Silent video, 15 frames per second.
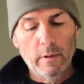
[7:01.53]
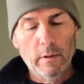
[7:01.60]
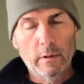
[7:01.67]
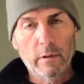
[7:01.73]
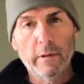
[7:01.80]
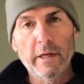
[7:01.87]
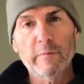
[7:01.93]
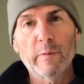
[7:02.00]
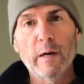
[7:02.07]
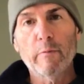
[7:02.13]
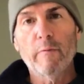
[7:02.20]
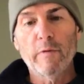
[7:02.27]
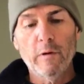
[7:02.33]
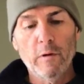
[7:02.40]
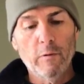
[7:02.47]
So that's my
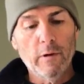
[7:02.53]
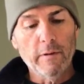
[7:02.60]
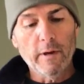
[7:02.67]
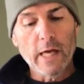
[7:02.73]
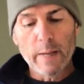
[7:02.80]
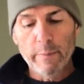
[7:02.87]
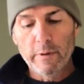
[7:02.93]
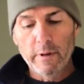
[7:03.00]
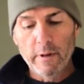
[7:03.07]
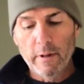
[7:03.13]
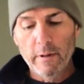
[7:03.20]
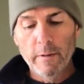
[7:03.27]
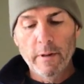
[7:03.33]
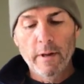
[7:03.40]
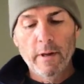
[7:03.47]
review of the Komperdell
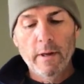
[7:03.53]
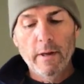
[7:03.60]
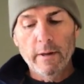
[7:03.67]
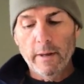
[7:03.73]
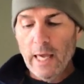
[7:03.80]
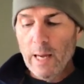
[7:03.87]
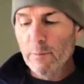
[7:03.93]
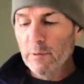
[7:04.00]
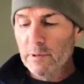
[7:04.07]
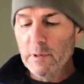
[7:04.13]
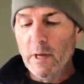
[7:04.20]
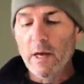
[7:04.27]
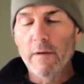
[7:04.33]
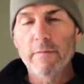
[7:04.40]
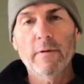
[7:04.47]
camera
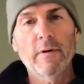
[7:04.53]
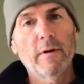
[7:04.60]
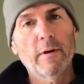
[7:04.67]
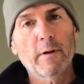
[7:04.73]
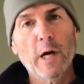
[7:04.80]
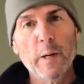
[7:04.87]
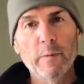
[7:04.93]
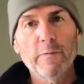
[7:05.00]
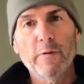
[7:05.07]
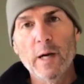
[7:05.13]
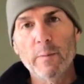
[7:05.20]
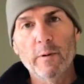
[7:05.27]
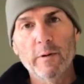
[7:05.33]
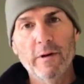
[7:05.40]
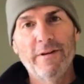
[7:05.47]
staff, carbon
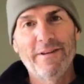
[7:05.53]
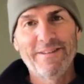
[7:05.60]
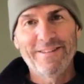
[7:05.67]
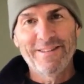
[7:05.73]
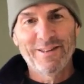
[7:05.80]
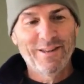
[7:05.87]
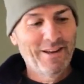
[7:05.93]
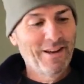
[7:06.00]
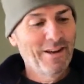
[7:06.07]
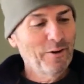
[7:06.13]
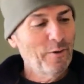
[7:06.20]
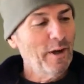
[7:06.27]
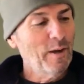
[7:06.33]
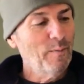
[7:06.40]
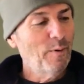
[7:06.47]
fiber
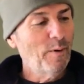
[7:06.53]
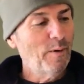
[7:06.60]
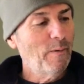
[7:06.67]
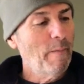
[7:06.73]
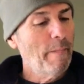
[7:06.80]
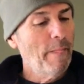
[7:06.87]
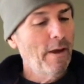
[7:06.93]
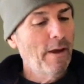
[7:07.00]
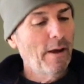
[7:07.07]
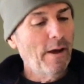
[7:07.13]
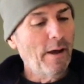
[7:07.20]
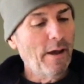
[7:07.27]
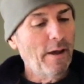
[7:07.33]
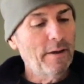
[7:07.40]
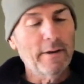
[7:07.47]
trekking pole,
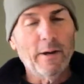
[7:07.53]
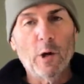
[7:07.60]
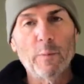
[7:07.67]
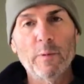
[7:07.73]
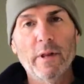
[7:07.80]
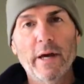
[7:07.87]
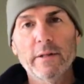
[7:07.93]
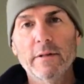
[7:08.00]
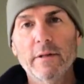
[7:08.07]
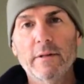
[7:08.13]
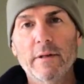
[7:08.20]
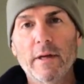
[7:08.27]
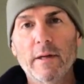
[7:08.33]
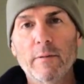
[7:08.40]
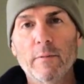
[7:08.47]
and I hope you liked it,
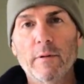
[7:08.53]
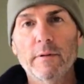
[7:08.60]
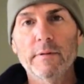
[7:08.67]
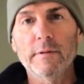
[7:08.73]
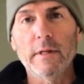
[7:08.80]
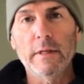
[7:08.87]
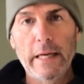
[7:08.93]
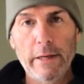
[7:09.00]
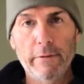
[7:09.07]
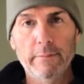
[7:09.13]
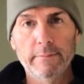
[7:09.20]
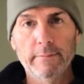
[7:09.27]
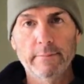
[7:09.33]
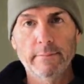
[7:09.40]
and we'll see you later.